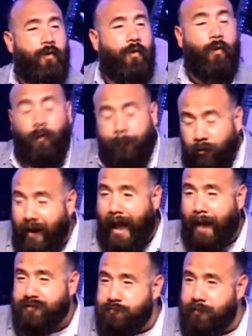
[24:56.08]
Or
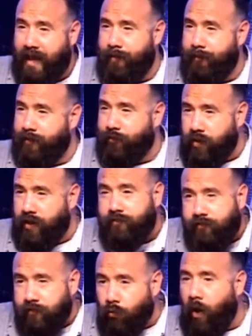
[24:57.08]
perhaps maybe the
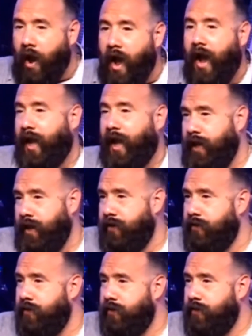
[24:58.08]
reason why
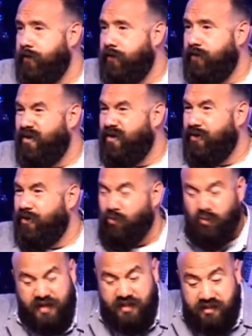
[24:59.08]
we